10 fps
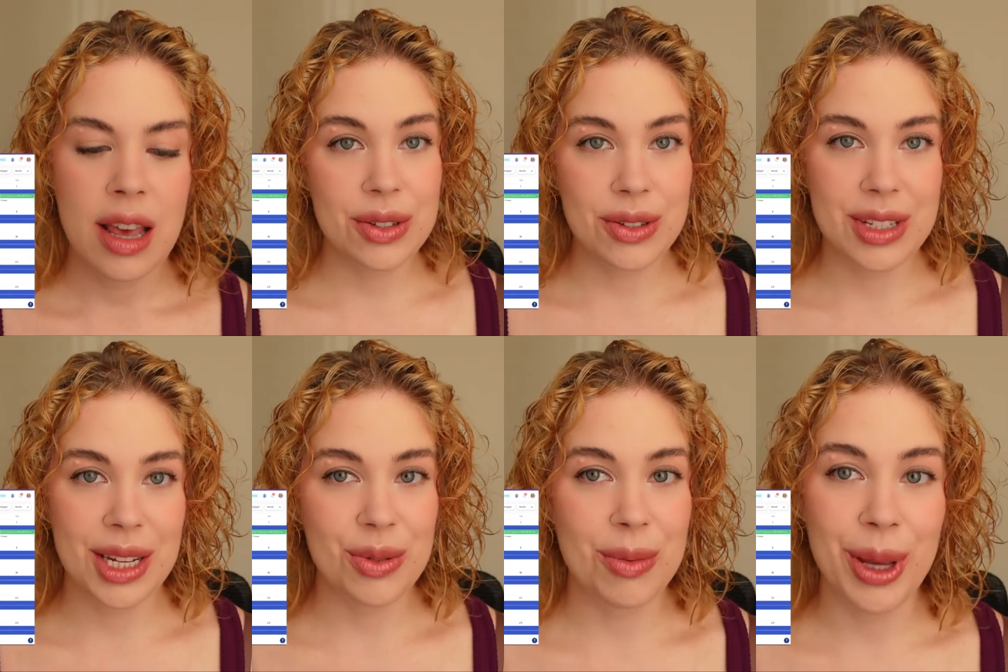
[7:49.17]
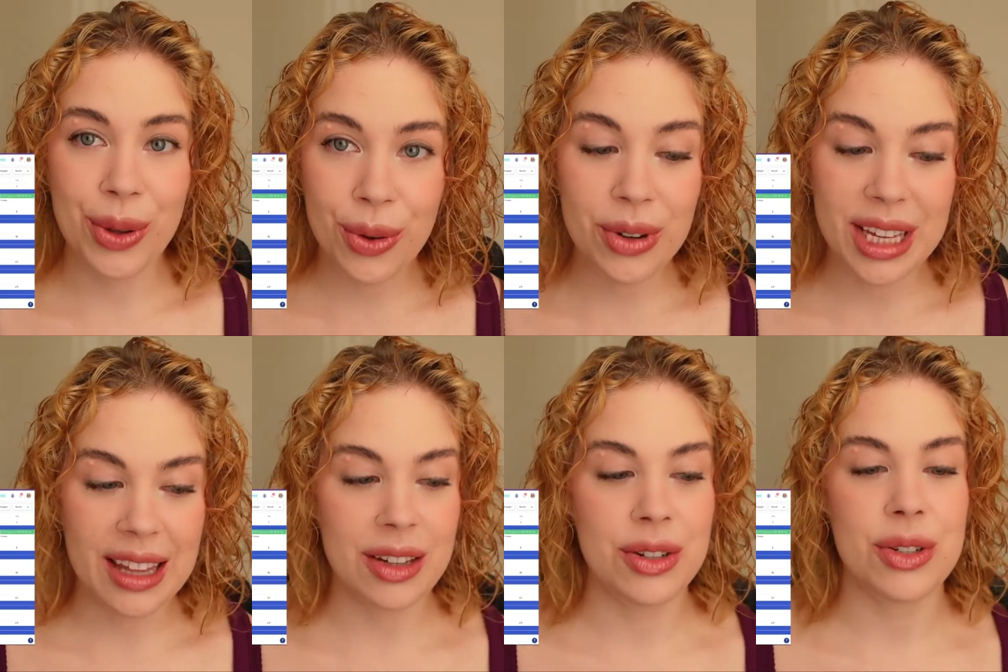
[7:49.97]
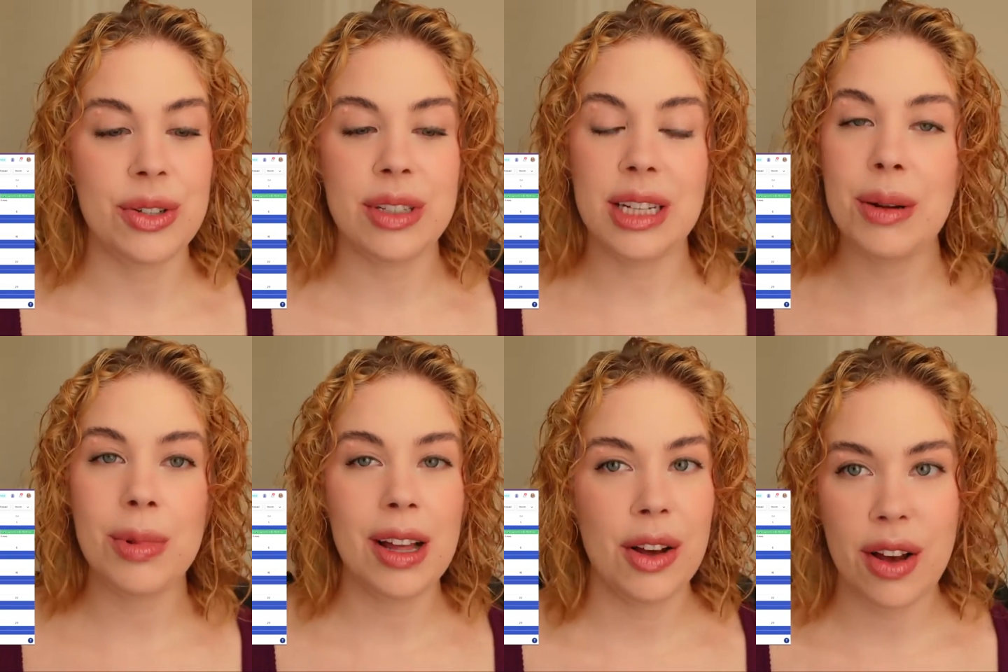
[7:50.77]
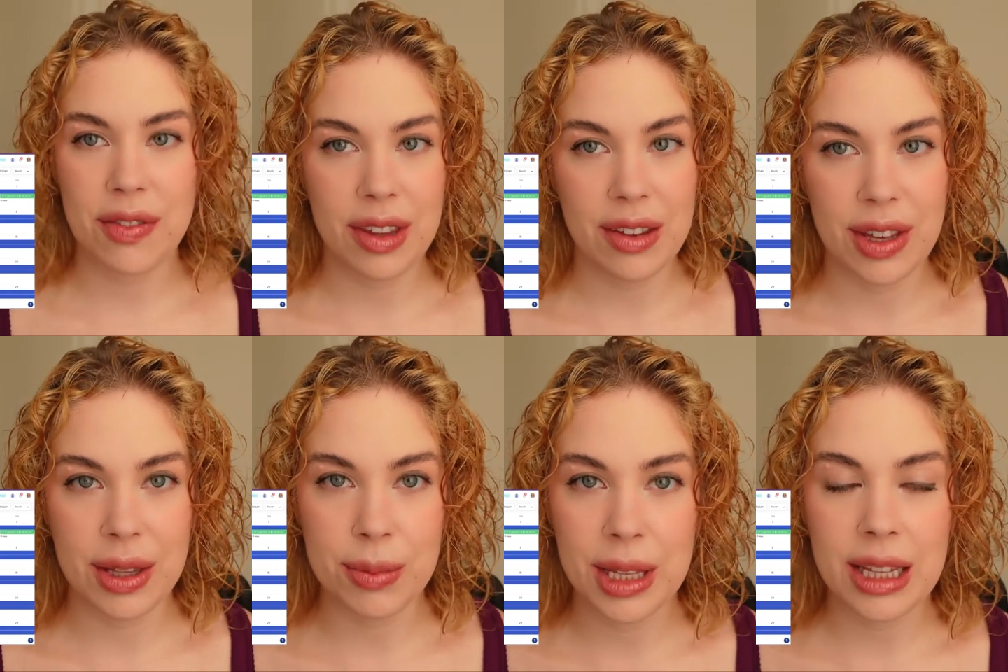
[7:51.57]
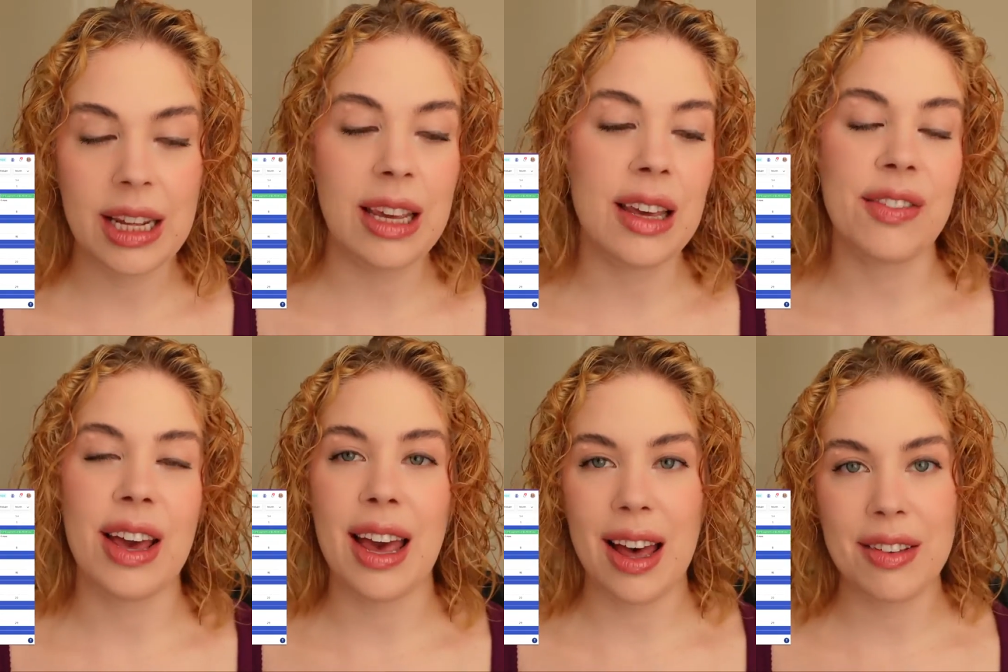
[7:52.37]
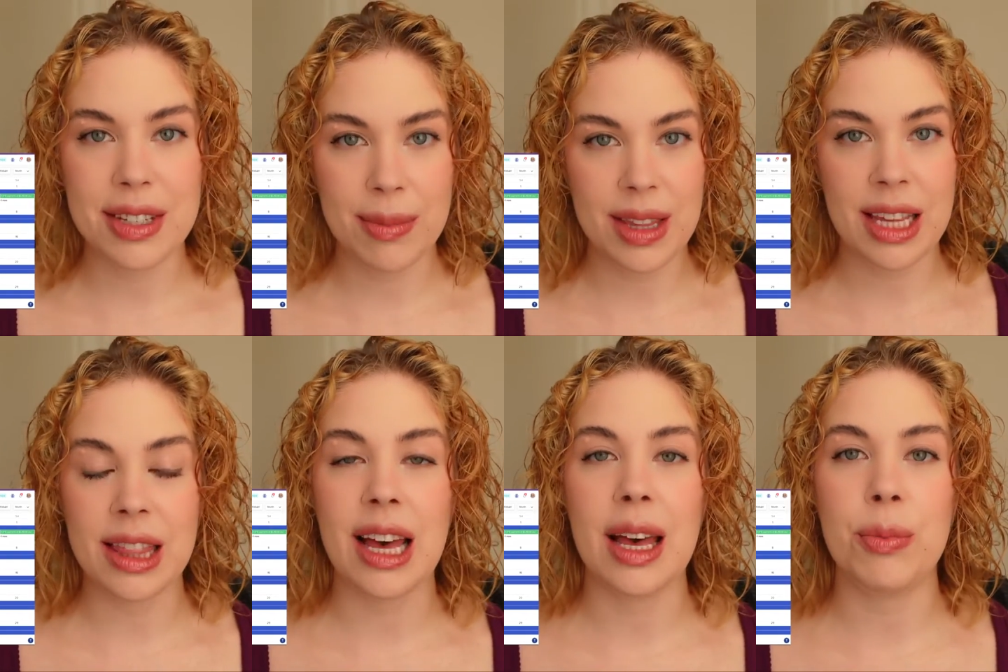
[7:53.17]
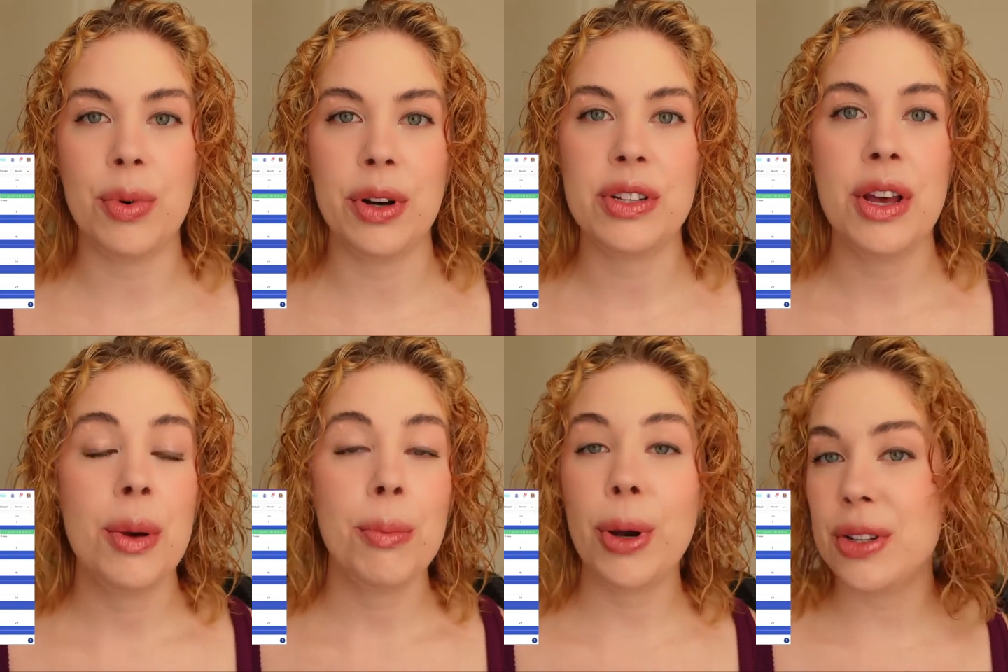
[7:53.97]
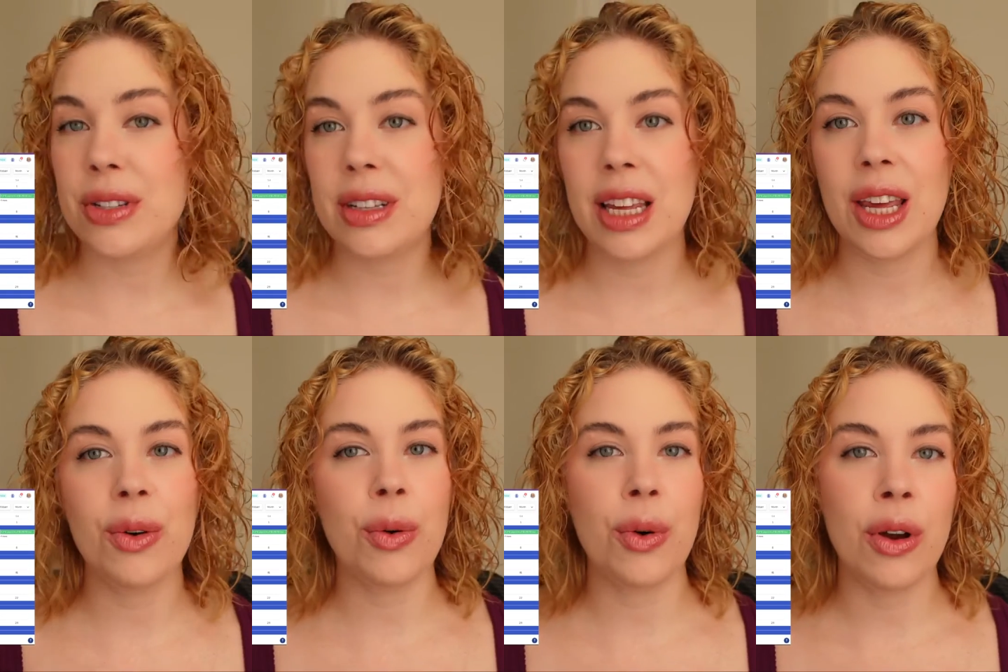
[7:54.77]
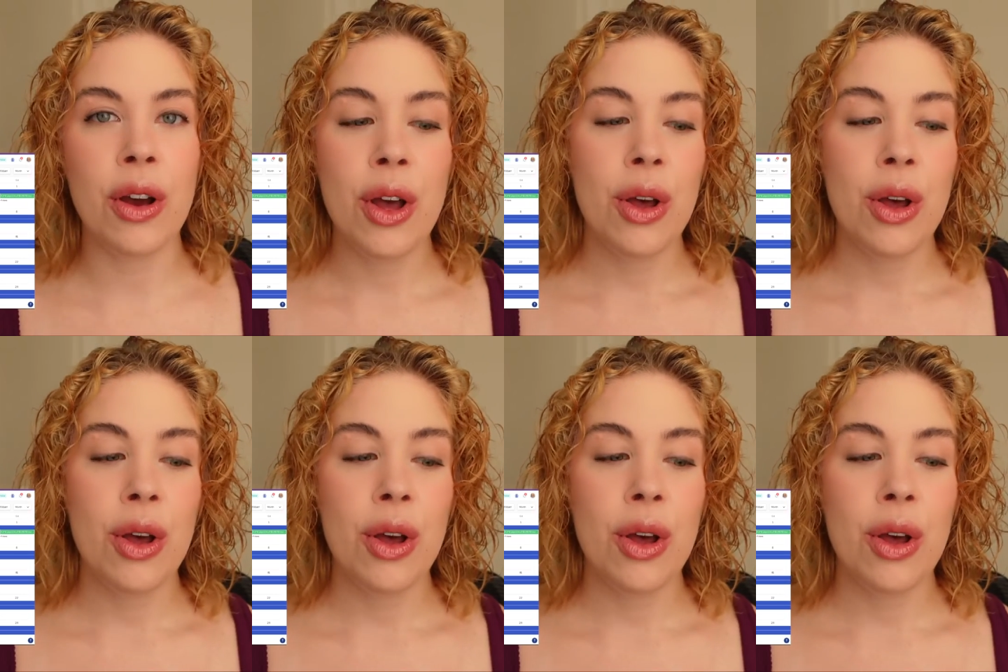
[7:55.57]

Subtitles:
Also synced with my Google Calendar, so it's going to block off the availability if I have something that I booked personally or